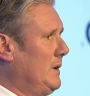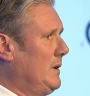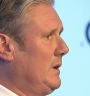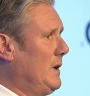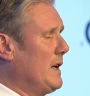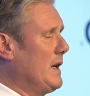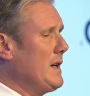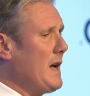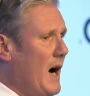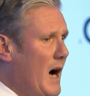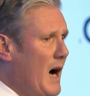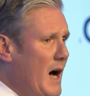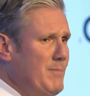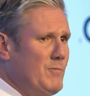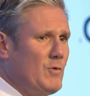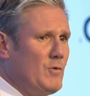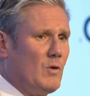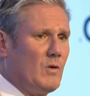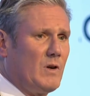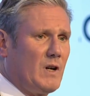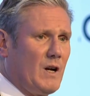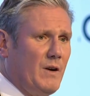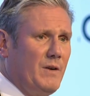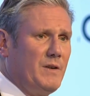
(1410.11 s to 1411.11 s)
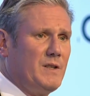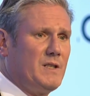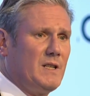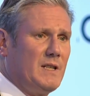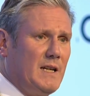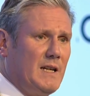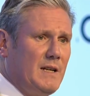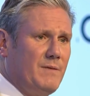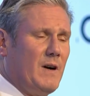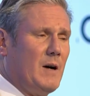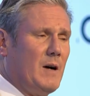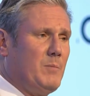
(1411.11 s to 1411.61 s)
And I'm not going to
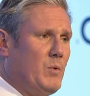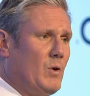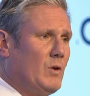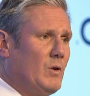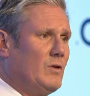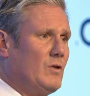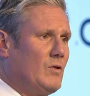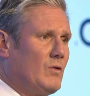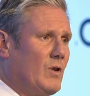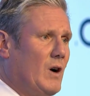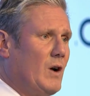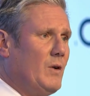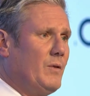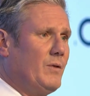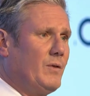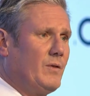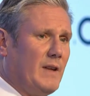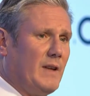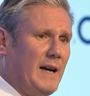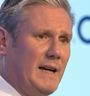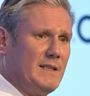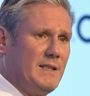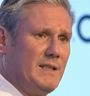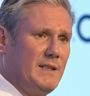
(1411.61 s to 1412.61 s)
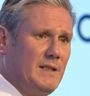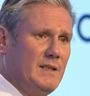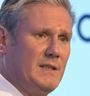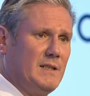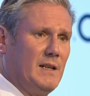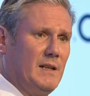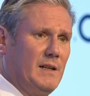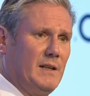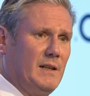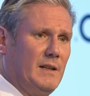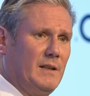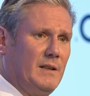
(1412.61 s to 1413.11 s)
give up on growth that easily.